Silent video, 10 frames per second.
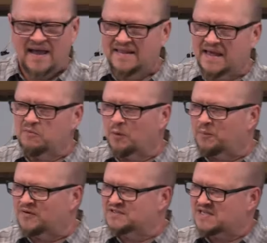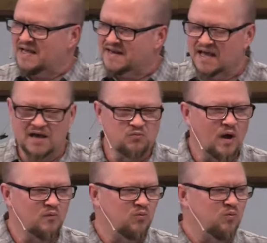And they were presented
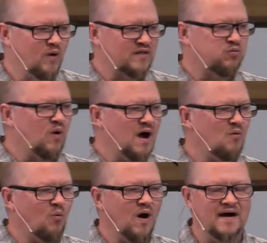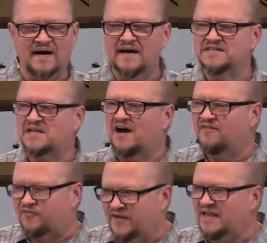with what was a
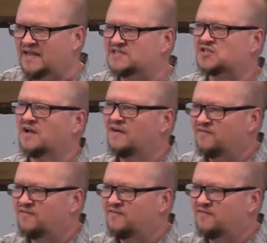feast